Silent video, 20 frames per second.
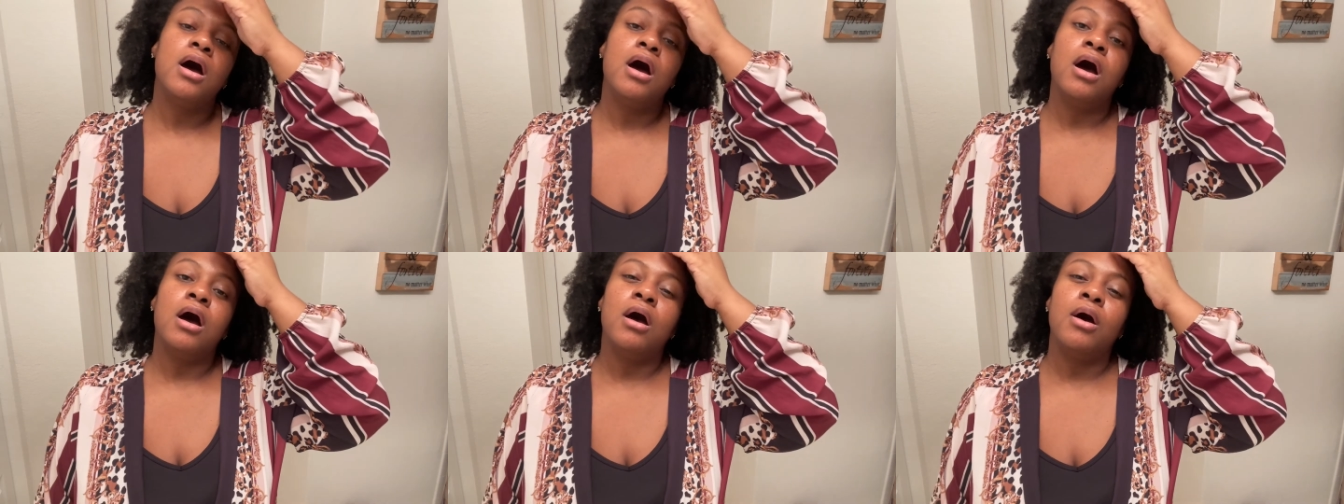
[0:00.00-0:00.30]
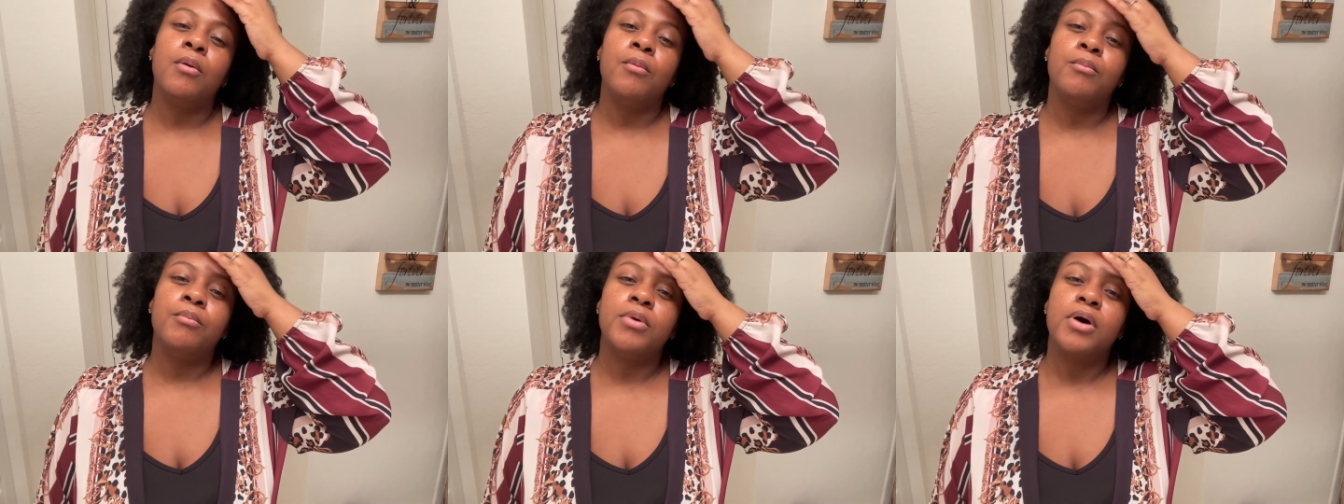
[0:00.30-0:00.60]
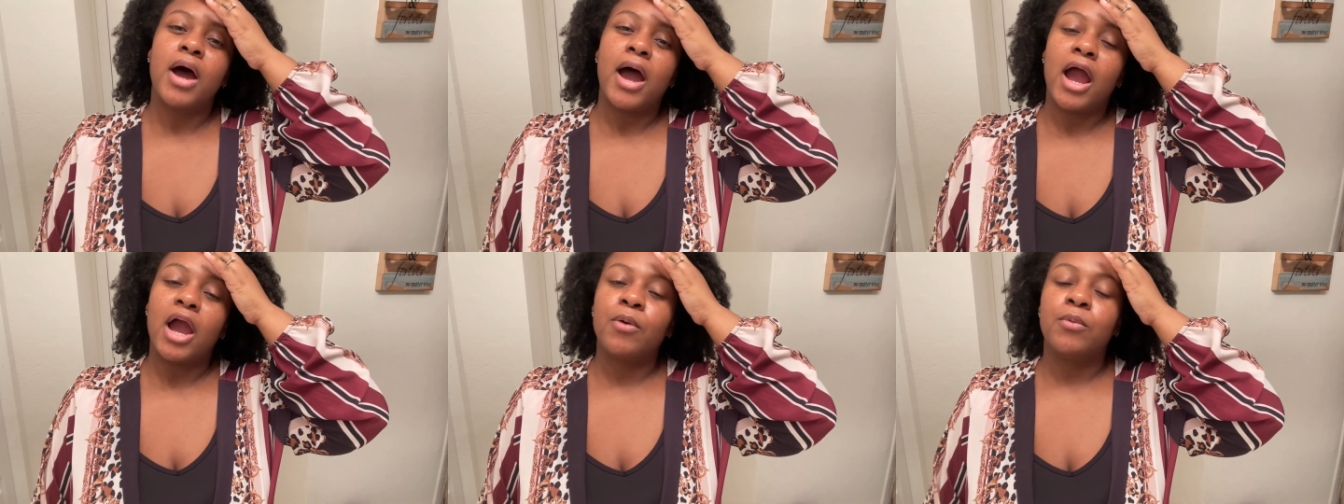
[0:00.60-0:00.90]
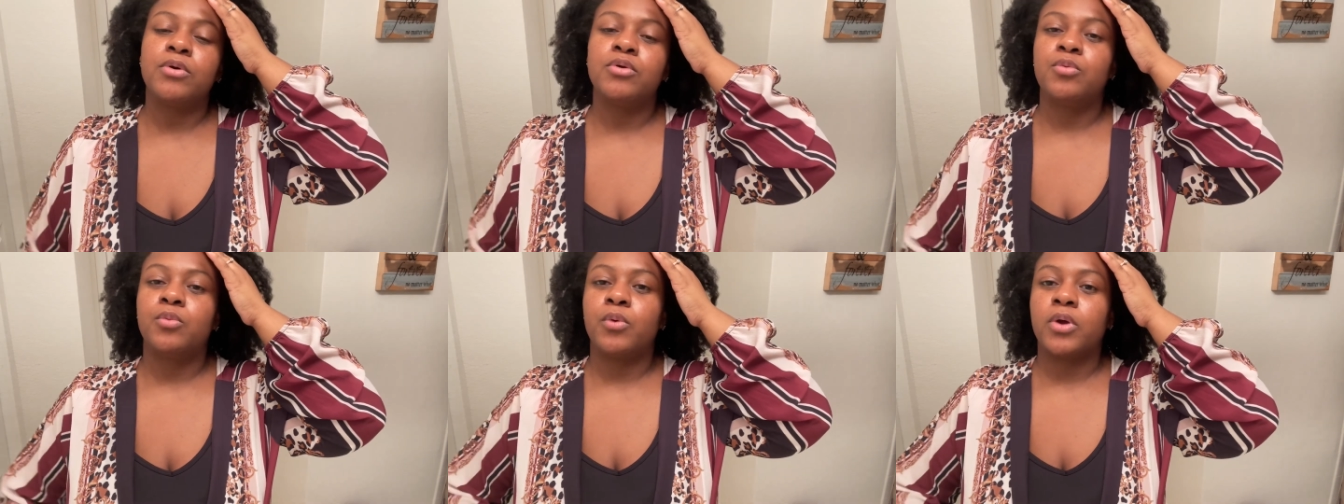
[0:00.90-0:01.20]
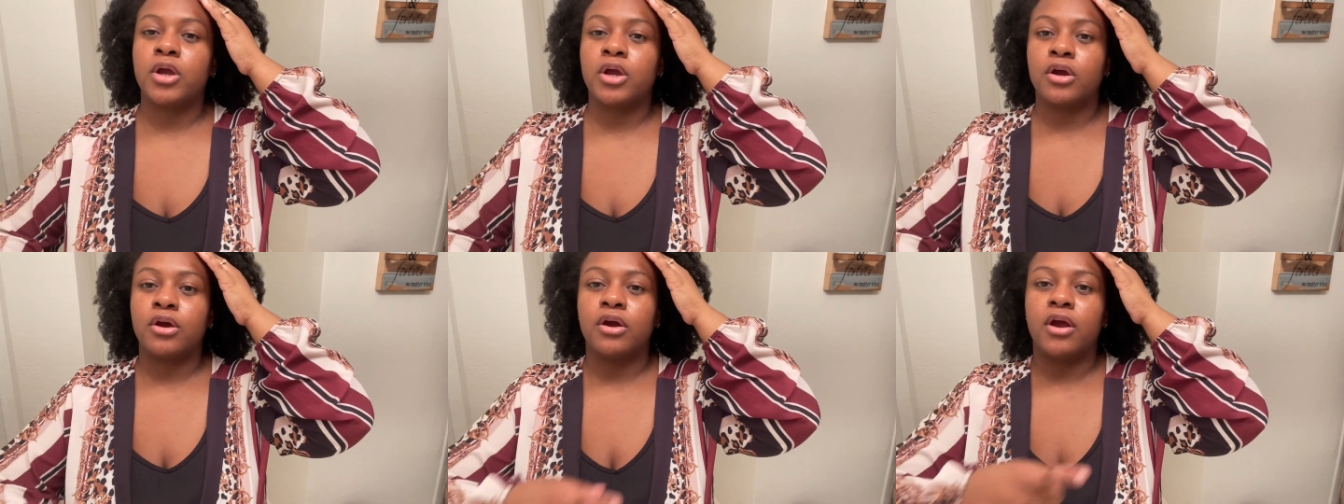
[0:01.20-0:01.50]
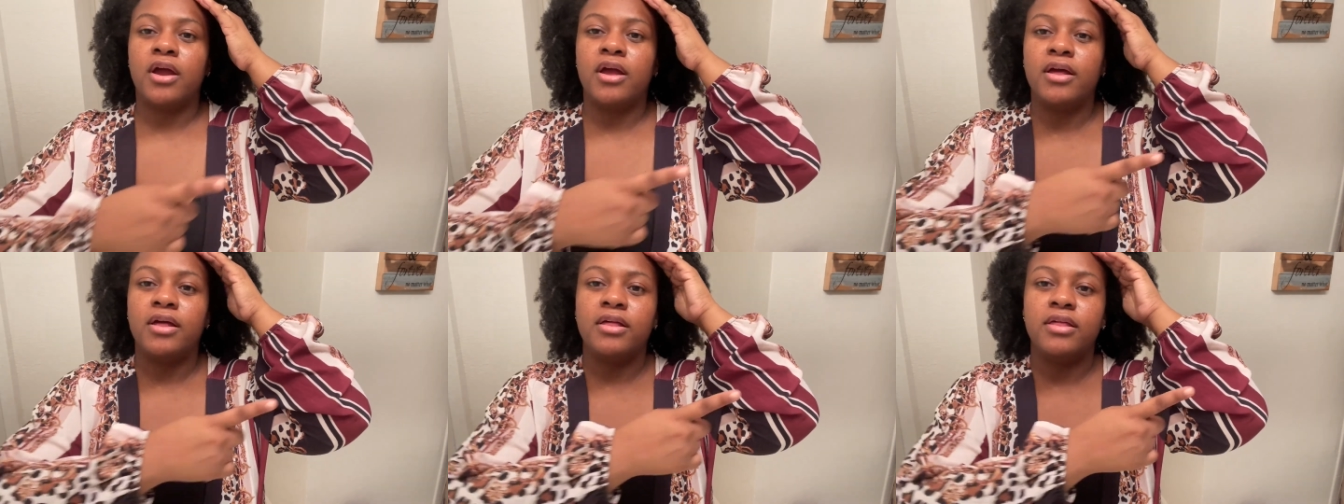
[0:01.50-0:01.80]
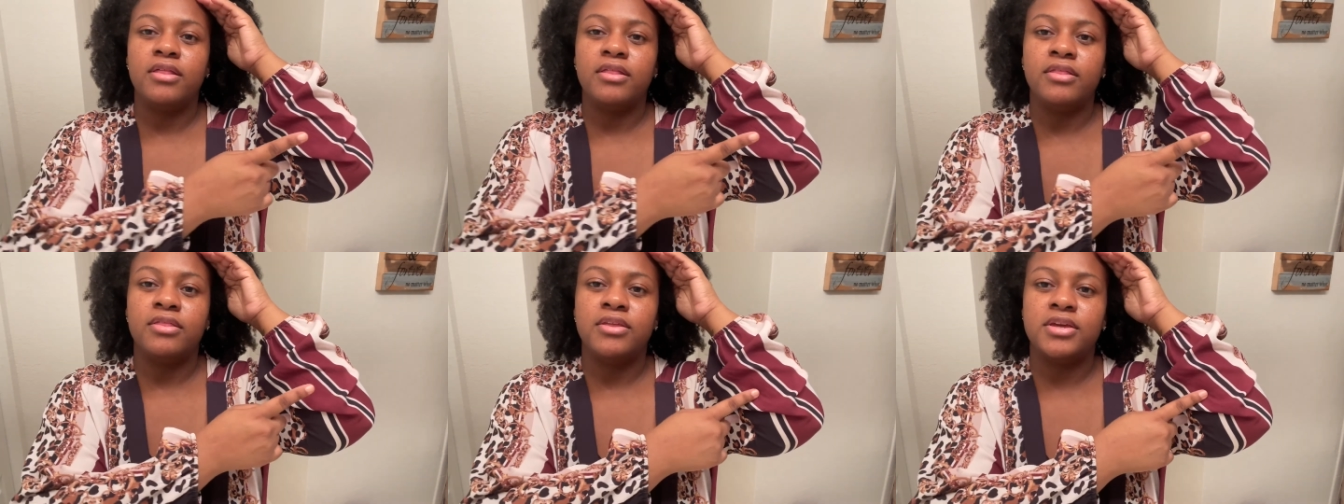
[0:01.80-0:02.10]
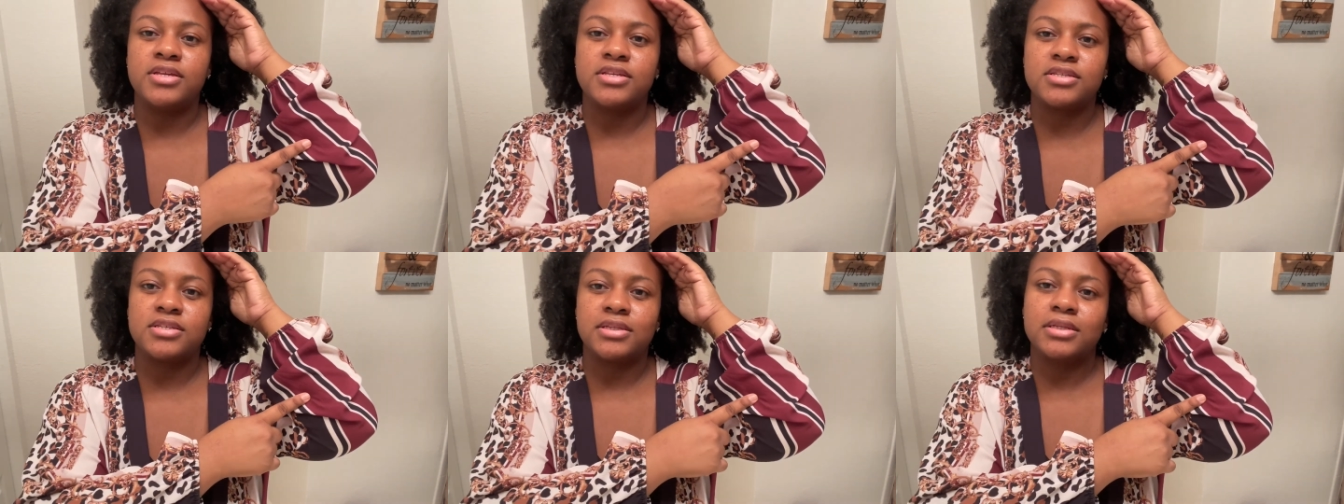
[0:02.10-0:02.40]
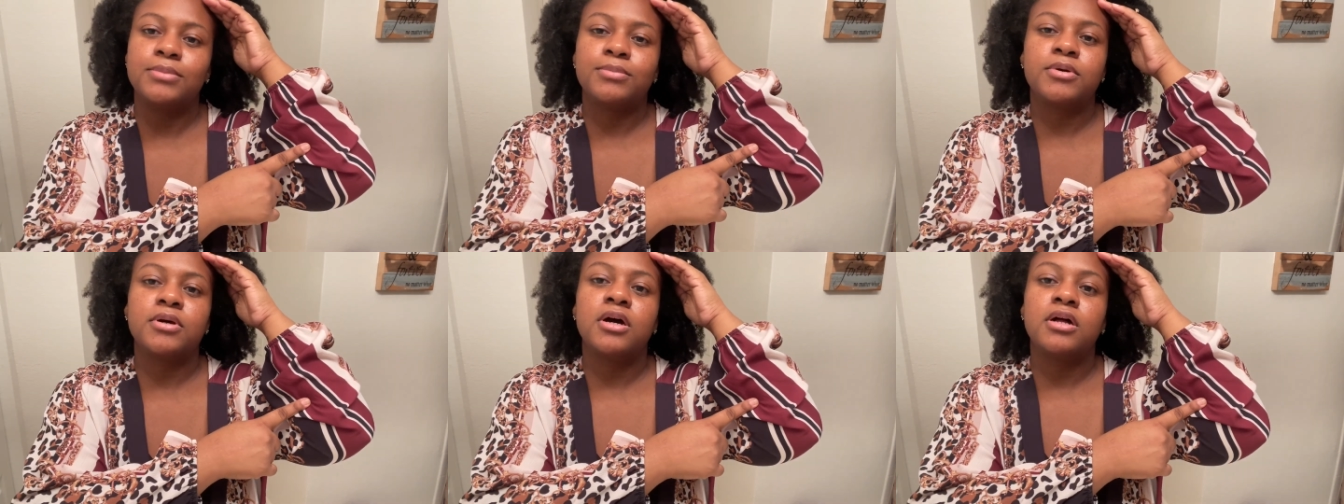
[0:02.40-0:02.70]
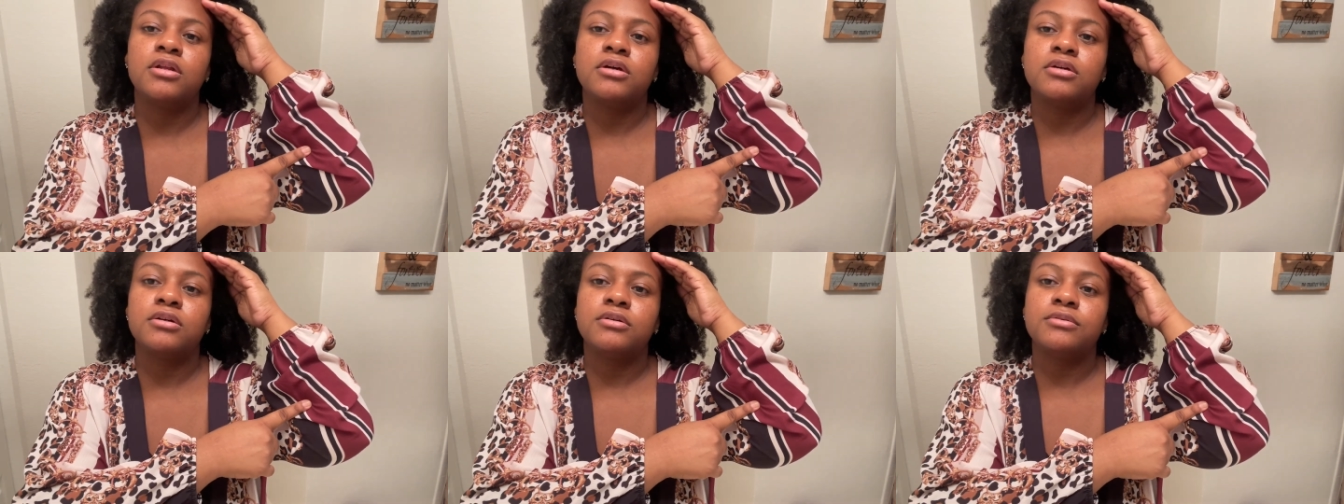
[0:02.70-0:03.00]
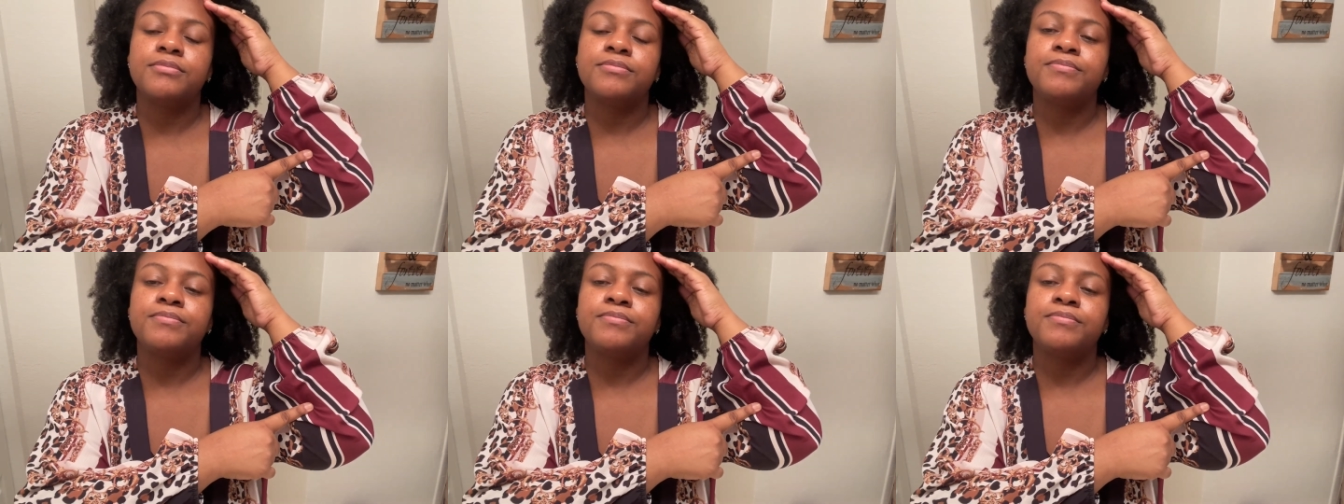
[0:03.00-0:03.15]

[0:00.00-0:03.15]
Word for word: Um, I would wear this slip color.